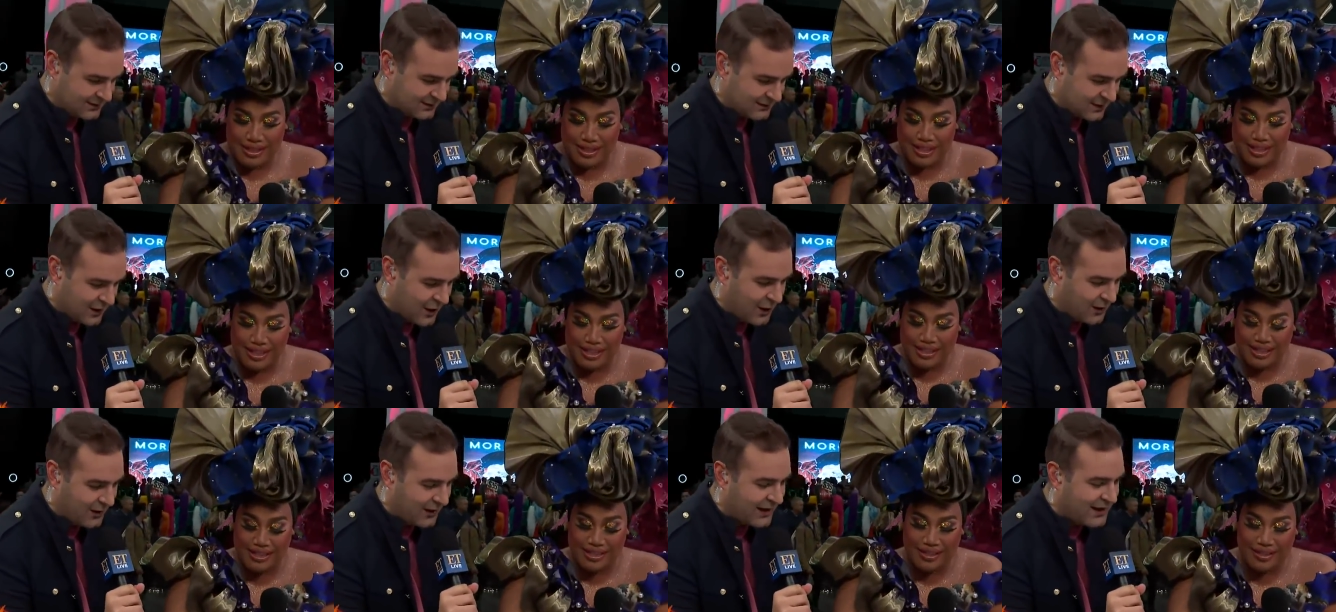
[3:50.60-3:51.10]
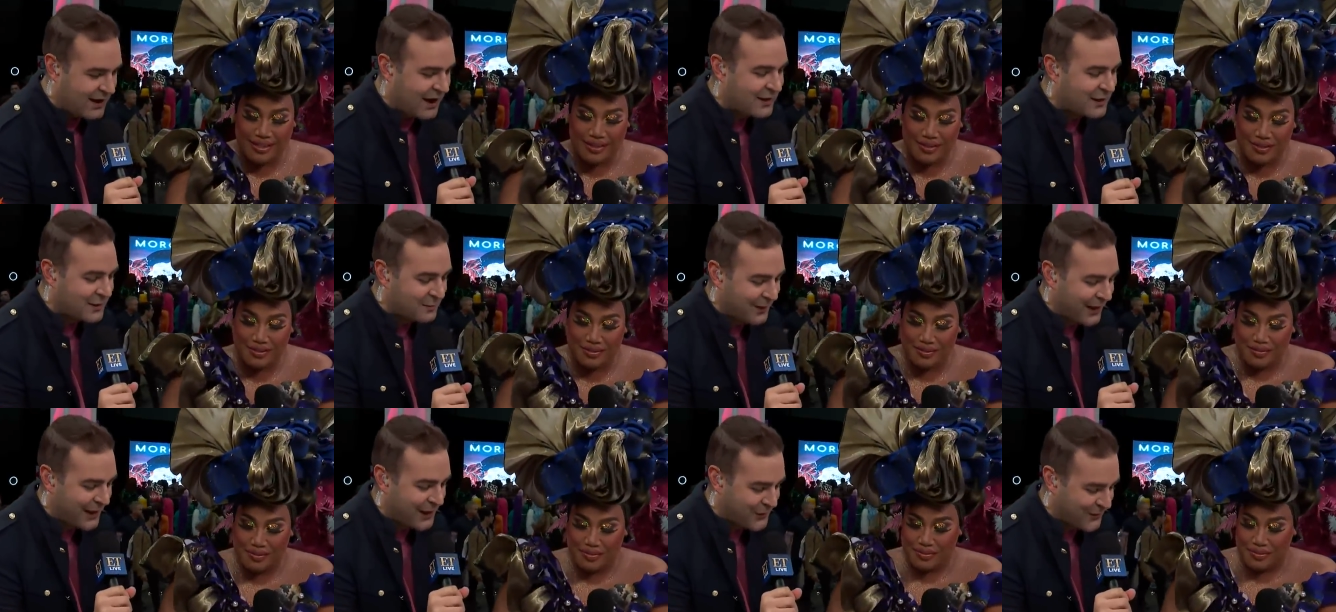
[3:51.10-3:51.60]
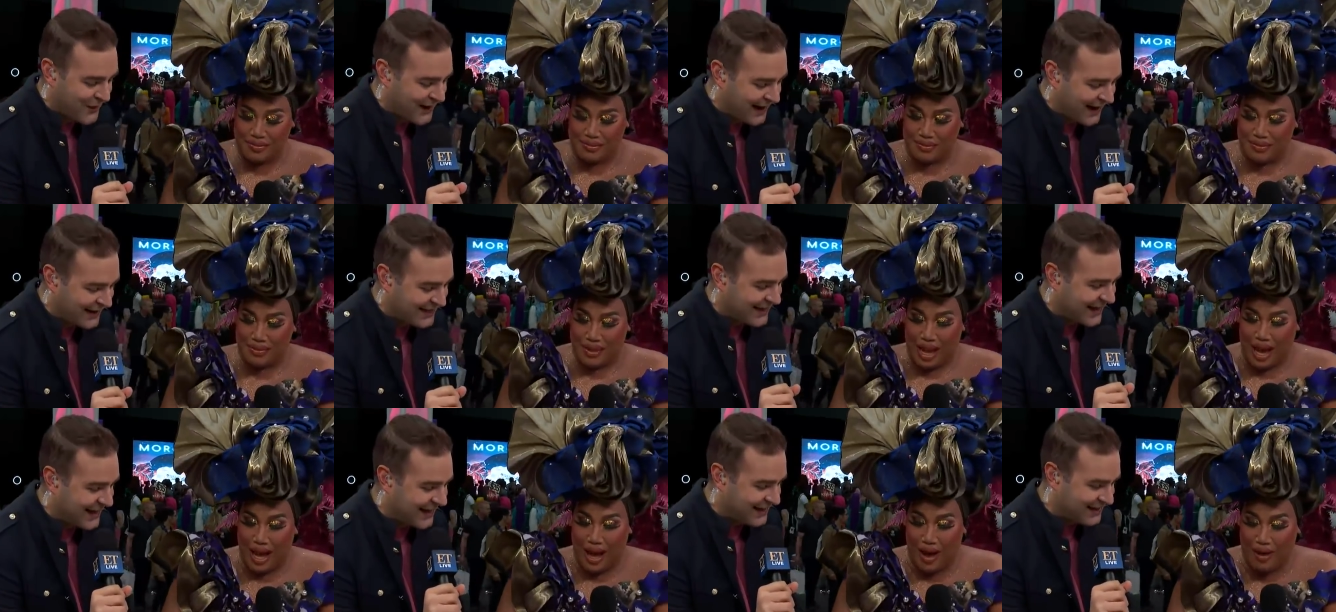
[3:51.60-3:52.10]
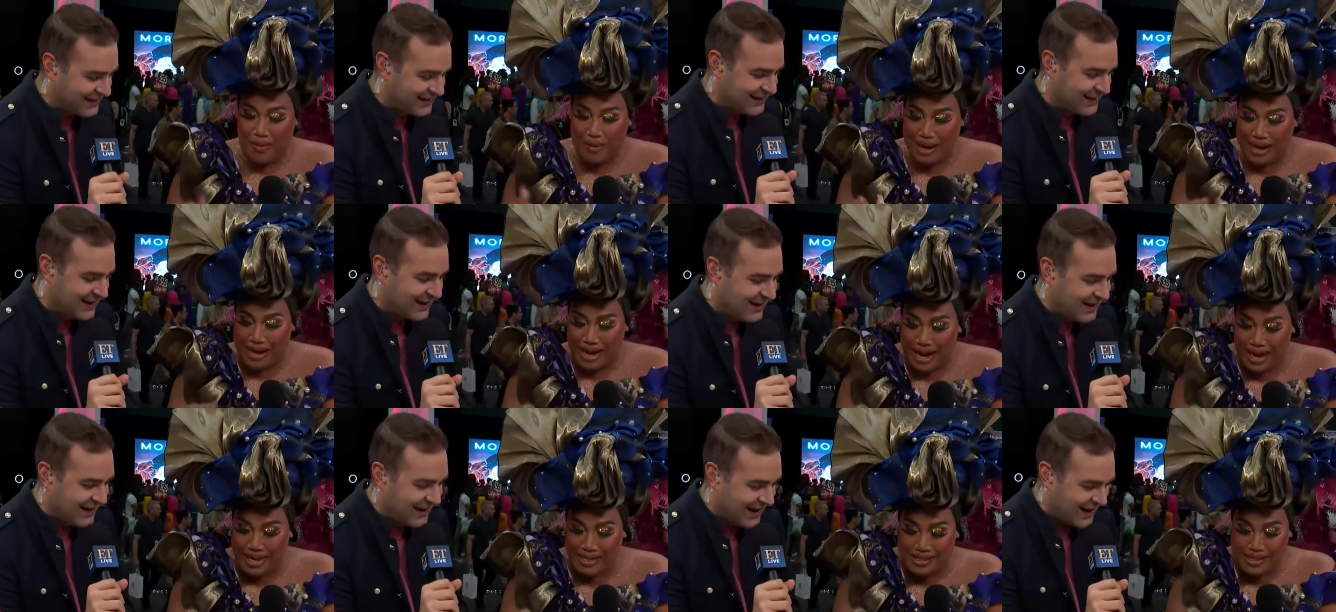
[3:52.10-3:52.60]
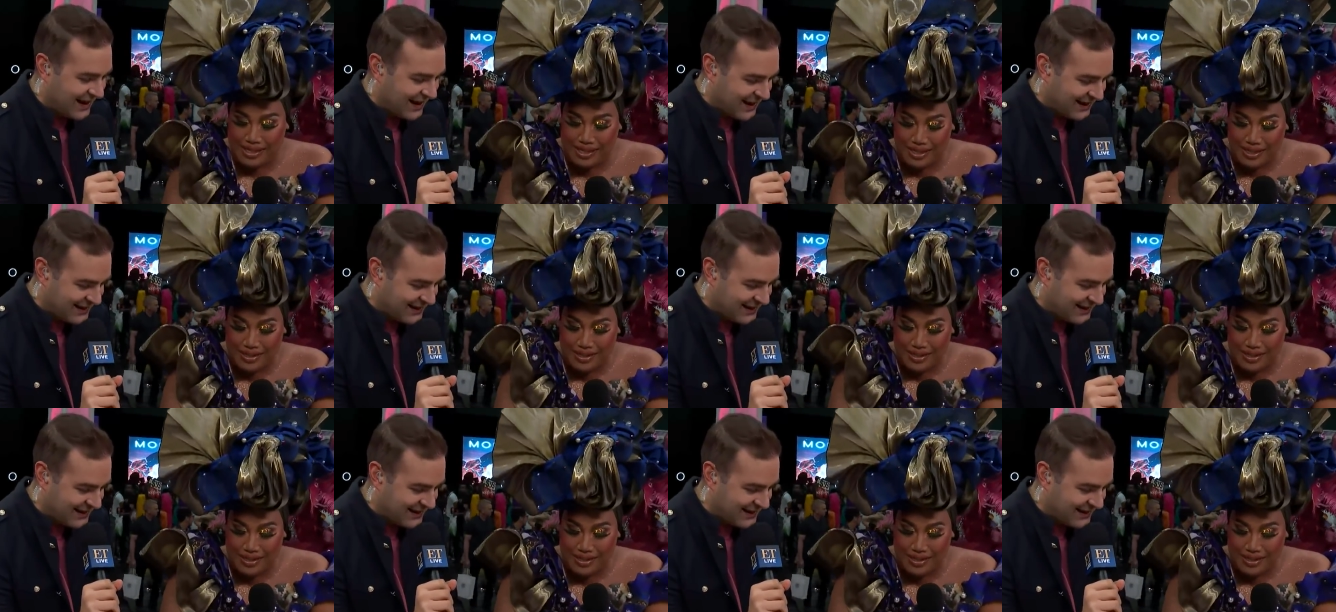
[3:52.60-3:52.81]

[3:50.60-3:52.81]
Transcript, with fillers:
Speaker 1: Oh, another blank one, I think. Oh
Speaker 2: my gosh.